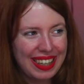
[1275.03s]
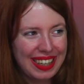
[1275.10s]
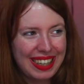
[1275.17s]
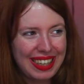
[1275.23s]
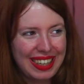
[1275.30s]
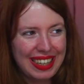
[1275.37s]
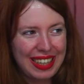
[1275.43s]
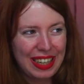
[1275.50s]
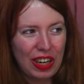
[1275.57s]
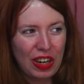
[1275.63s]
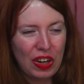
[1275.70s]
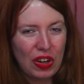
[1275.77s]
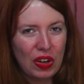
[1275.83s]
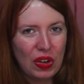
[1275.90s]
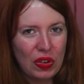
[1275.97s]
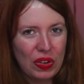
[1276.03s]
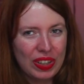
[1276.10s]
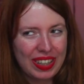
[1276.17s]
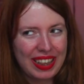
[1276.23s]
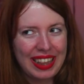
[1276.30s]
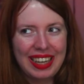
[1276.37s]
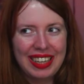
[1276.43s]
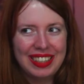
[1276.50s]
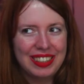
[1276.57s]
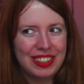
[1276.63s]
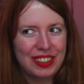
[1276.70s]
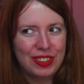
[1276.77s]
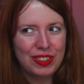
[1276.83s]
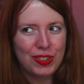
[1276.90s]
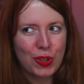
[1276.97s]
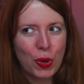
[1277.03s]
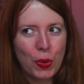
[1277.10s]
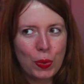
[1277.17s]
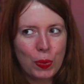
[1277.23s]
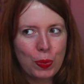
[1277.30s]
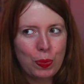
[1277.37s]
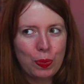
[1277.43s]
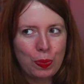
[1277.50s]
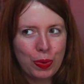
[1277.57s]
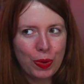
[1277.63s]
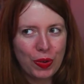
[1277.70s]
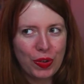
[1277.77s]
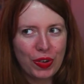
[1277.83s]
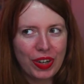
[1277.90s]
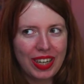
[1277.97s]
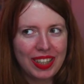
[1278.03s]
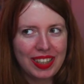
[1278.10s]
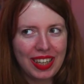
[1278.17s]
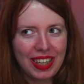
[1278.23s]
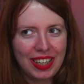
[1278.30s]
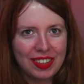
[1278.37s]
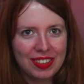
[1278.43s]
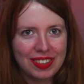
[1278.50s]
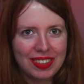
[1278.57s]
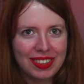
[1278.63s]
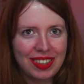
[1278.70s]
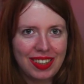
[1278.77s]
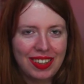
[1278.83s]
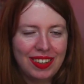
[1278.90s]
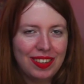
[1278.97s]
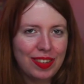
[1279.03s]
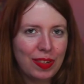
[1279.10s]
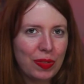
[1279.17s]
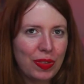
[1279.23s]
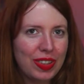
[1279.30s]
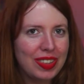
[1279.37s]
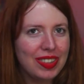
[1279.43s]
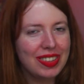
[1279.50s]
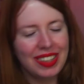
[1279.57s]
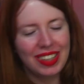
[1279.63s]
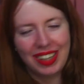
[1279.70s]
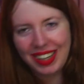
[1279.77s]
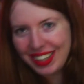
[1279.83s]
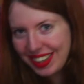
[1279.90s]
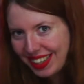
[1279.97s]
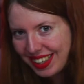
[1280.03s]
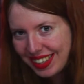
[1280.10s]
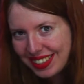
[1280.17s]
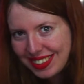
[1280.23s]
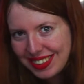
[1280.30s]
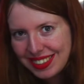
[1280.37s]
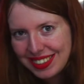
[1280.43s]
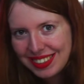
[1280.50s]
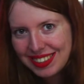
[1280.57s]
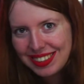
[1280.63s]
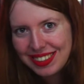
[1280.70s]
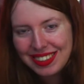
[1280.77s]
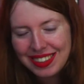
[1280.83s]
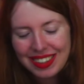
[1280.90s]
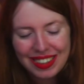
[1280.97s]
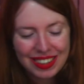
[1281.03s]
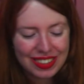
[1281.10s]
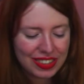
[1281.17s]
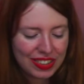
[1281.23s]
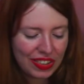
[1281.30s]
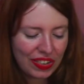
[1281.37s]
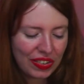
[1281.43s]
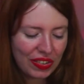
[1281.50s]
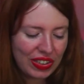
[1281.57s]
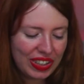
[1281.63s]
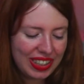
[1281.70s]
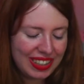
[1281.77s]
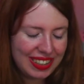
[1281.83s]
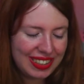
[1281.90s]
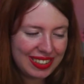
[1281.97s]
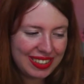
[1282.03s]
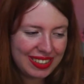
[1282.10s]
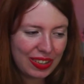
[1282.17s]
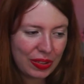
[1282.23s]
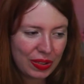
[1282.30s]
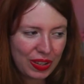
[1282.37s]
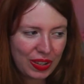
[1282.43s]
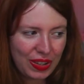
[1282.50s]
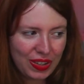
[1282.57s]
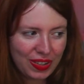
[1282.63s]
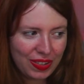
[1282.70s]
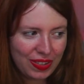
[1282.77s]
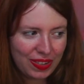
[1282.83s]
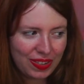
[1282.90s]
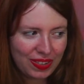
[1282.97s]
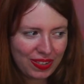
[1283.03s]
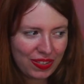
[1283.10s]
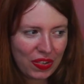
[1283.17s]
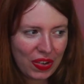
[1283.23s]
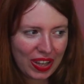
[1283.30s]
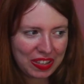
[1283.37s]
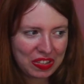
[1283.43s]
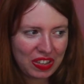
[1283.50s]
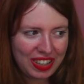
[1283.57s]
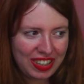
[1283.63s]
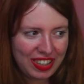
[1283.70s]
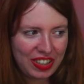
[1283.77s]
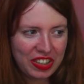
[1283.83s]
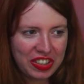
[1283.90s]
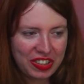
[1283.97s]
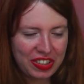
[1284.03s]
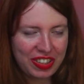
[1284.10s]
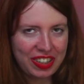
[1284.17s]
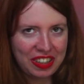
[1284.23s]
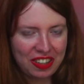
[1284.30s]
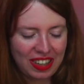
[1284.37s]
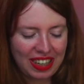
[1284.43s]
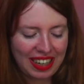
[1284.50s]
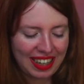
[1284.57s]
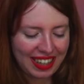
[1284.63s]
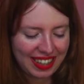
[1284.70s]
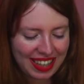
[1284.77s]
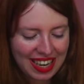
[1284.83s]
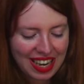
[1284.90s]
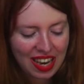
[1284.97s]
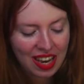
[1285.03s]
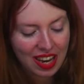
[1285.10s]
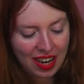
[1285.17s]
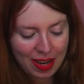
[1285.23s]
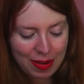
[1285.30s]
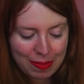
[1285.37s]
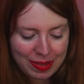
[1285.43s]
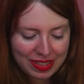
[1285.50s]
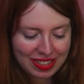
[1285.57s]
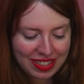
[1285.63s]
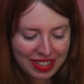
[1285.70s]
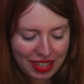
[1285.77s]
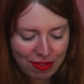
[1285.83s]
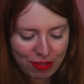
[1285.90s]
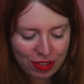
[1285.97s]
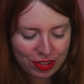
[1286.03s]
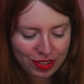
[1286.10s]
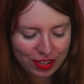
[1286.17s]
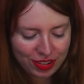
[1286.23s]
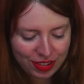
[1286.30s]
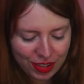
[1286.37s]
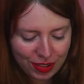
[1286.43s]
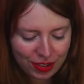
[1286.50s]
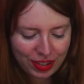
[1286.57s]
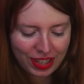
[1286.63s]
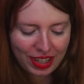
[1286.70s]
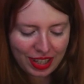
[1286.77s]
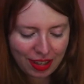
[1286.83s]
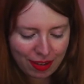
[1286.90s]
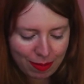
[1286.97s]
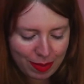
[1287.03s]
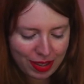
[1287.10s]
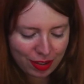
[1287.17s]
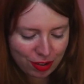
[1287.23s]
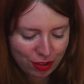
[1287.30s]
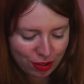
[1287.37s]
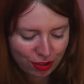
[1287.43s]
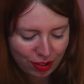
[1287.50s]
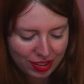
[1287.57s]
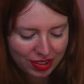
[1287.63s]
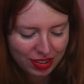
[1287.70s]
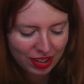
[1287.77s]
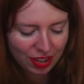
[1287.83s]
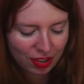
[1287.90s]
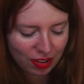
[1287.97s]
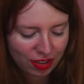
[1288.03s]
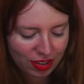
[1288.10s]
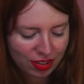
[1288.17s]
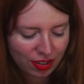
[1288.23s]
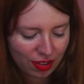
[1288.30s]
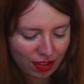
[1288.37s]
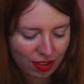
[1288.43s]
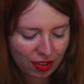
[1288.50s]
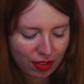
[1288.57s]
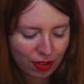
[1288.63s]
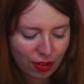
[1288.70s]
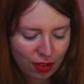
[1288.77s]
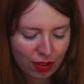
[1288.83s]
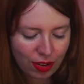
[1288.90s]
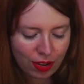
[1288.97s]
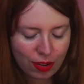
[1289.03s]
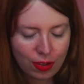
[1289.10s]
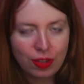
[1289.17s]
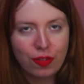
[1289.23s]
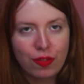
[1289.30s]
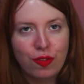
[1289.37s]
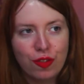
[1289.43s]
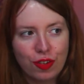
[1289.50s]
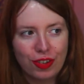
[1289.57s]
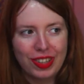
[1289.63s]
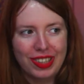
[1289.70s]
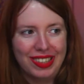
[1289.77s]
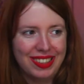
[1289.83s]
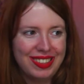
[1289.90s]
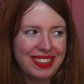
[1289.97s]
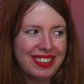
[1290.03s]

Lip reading: it looked like she's so pure and innocent when saying this. So it's so cute to actually hear her like, I met the devil, he gave me a choice, a golden heart or a golden voice.